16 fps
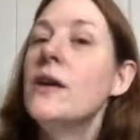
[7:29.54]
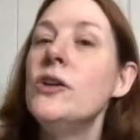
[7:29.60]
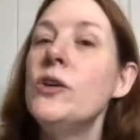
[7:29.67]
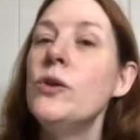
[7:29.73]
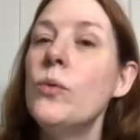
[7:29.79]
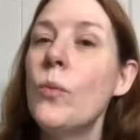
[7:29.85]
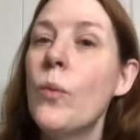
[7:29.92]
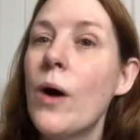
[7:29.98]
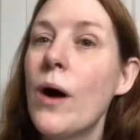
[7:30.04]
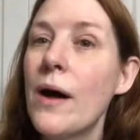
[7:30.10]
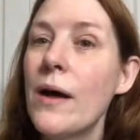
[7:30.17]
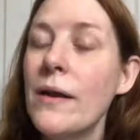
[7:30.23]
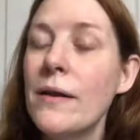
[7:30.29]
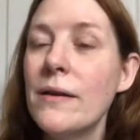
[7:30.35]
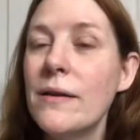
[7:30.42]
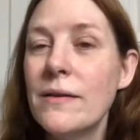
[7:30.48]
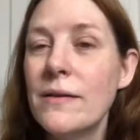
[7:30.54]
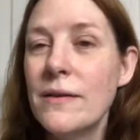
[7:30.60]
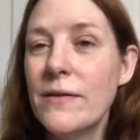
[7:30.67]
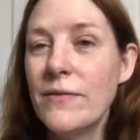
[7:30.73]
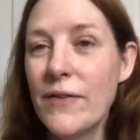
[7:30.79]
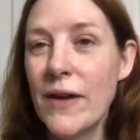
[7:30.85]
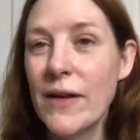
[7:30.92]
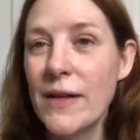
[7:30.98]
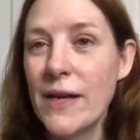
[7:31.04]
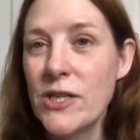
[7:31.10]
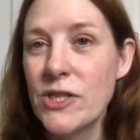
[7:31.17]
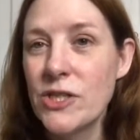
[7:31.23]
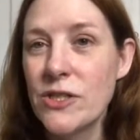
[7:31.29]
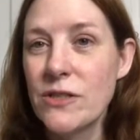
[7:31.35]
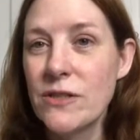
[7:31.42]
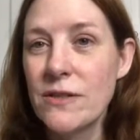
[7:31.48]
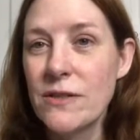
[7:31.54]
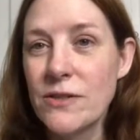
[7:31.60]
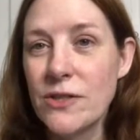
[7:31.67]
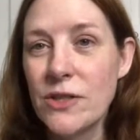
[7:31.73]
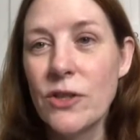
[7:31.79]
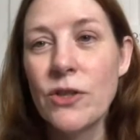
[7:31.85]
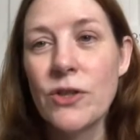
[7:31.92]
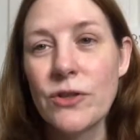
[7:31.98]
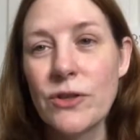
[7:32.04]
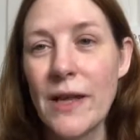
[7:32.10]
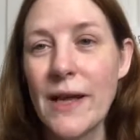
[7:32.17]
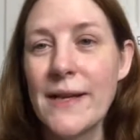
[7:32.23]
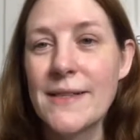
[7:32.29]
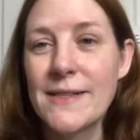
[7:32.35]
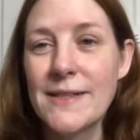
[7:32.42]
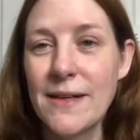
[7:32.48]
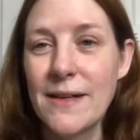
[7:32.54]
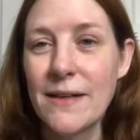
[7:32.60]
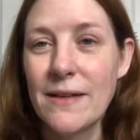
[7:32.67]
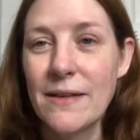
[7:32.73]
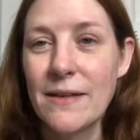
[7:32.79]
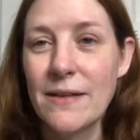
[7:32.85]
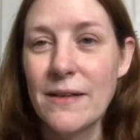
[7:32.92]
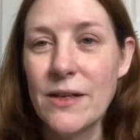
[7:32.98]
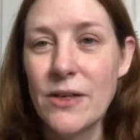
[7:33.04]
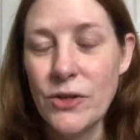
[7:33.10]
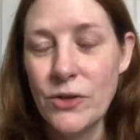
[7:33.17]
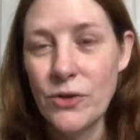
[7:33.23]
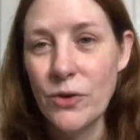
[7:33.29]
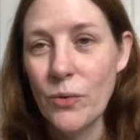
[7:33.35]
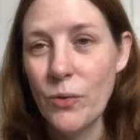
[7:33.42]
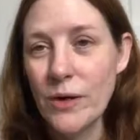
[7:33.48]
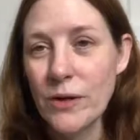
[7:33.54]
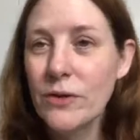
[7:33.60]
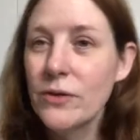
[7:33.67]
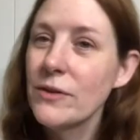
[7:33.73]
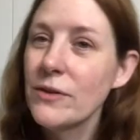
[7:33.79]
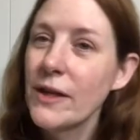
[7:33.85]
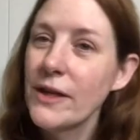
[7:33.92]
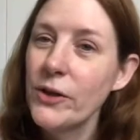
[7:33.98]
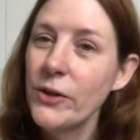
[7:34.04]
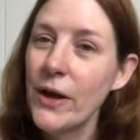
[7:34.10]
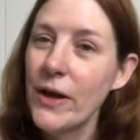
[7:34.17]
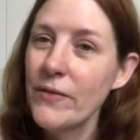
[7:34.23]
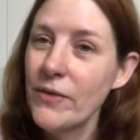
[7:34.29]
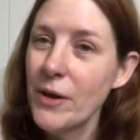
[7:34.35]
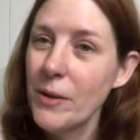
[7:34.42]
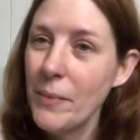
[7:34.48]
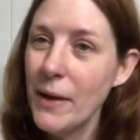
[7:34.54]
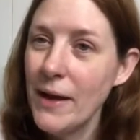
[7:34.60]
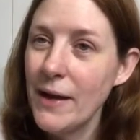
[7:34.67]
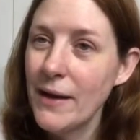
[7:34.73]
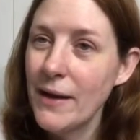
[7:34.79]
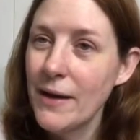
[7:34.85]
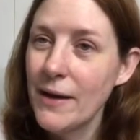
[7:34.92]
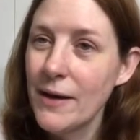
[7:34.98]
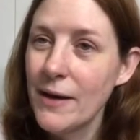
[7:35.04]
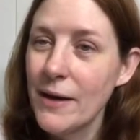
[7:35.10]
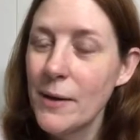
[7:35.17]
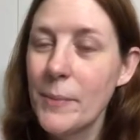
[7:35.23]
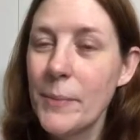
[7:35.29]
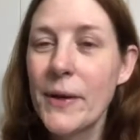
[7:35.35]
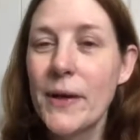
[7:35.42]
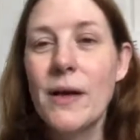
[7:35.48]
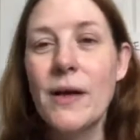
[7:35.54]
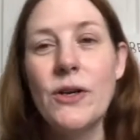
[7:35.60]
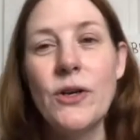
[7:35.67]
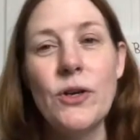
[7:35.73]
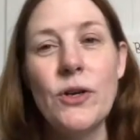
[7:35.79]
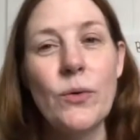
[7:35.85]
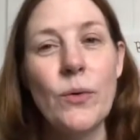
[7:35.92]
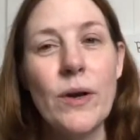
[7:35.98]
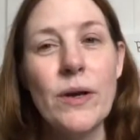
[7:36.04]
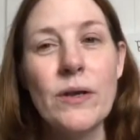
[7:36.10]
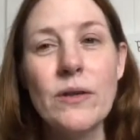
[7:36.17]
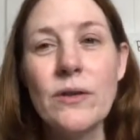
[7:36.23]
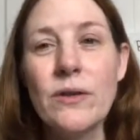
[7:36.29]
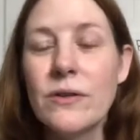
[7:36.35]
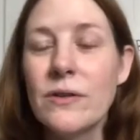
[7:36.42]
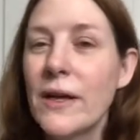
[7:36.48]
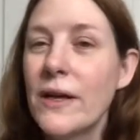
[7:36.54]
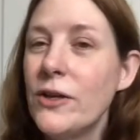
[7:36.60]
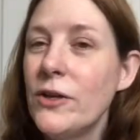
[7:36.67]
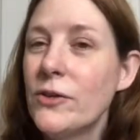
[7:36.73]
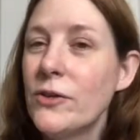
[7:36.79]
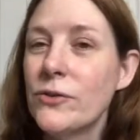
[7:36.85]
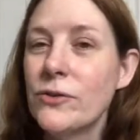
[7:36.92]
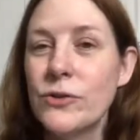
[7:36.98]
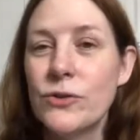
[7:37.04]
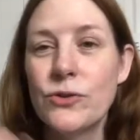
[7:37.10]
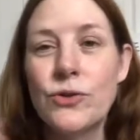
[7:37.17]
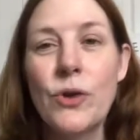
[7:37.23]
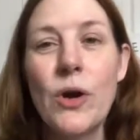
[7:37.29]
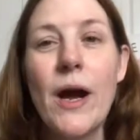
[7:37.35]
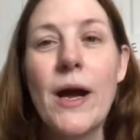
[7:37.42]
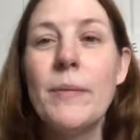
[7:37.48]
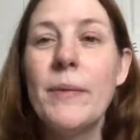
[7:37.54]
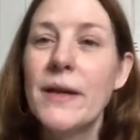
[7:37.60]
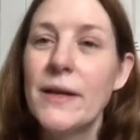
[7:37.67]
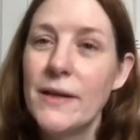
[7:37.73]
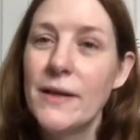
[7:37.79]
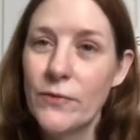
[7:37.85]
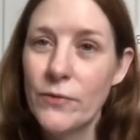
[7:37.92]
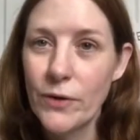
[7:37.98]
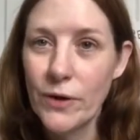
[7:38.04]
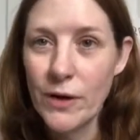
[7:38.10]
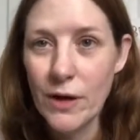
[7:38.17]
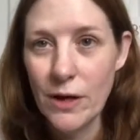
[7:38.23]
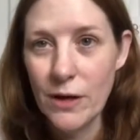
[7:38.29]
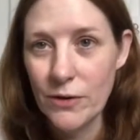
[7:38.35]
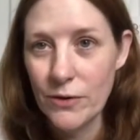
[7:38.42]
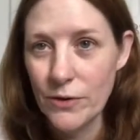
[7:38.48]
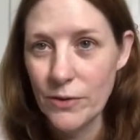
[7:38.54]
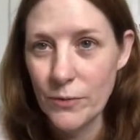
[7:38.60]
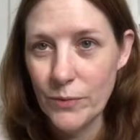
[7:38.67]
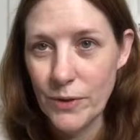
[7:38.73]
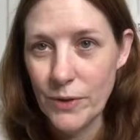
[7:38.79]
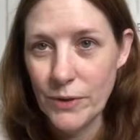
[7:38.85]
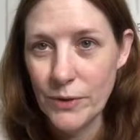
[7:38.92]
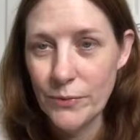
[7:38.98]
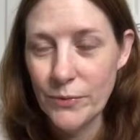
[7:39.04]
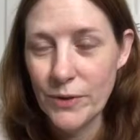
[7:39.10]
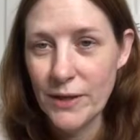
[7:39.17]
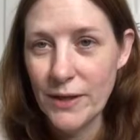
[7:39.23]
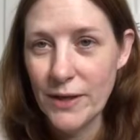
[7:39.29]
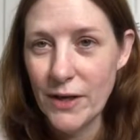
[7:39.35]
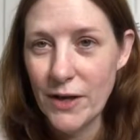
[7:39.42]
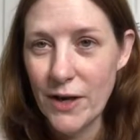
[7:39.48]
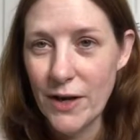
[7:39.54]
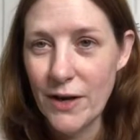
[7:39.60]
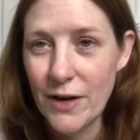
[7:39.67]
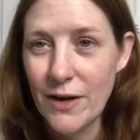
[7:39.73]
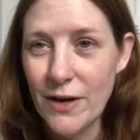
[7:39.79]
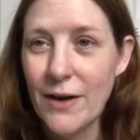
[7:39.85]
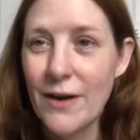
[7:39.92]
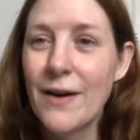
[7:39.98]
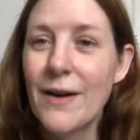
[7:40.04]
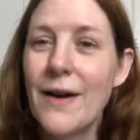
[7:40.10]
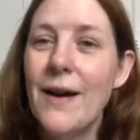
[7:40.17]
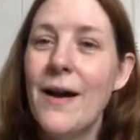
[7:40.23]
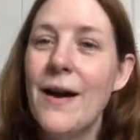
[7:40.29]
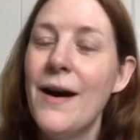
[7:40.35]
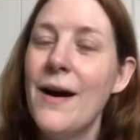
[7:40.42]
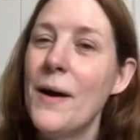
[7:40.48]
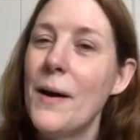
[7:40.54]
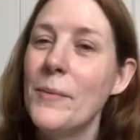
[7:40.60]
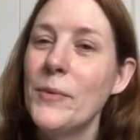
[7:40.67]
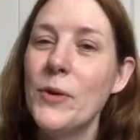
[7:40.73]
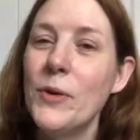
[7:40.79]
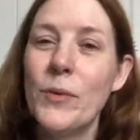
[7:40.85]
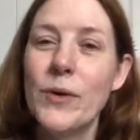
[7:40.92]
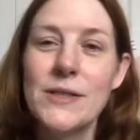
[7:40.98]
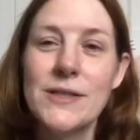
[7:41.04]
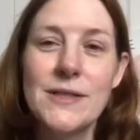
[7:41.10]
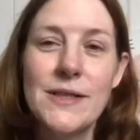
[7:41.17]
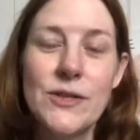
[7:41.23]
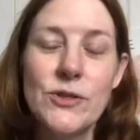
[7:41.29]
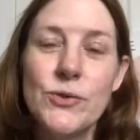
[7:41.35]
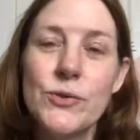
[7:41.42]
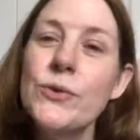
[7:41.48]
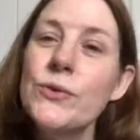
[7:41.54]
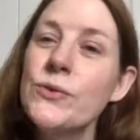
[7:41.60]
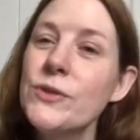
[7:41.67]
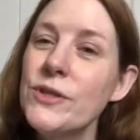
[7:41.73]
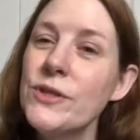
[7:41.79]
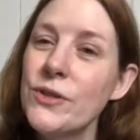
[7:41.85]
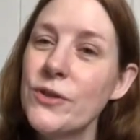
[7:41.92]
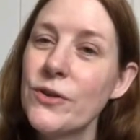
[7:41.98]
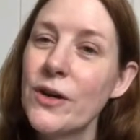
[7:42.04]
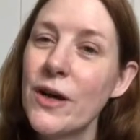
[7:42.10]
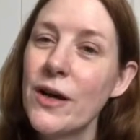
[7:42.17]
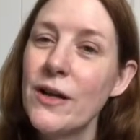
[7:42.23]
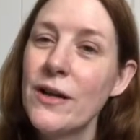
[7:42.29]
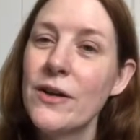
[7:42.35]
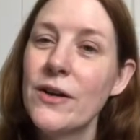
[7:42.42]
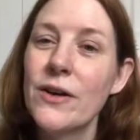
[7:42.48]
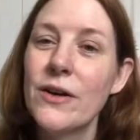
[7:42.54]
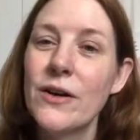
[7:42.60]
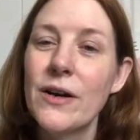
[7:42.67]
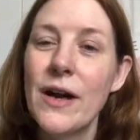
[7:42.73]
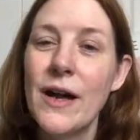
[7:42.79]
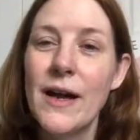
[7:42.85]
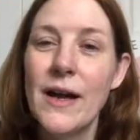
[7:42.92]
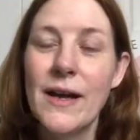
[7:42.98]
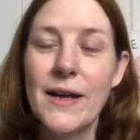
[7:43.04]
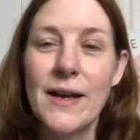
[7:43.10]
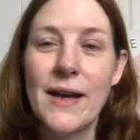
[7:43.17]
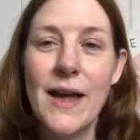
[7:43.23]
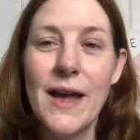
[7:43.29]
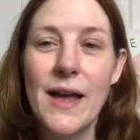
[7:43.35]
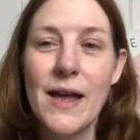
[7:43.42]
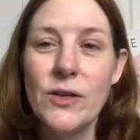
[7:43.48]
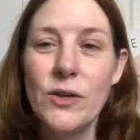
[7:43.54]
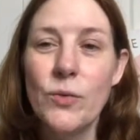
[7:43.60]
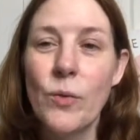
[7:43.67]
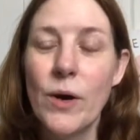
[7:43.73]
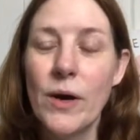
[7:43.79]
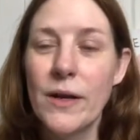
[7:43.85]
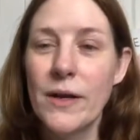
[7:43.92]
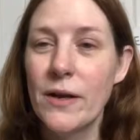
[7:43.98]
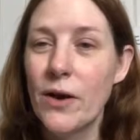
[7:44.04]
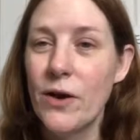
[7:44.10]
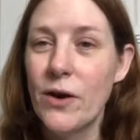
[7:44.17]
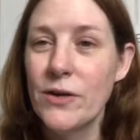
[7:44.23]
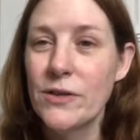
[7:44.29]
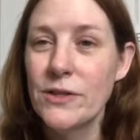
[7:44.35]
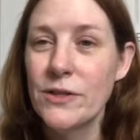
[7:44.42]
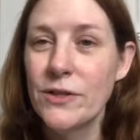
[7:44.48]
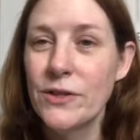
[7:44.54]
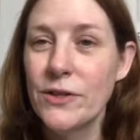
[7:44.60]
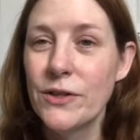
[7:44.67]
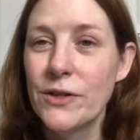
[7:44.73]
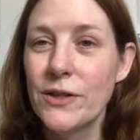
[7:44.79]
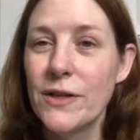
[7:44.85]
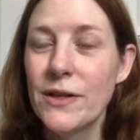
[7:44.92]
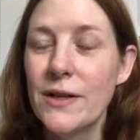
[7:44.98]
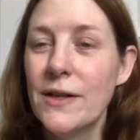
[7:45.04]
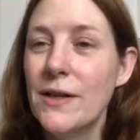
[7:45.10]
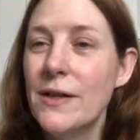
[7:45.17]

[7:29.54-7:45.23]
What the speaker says: you want the foundation to look like skin. You don't want to look like you have on makeup. You don't want to look like you're trying to be a different color than what you really are. You want to stay true to your color, and again, you want it all to look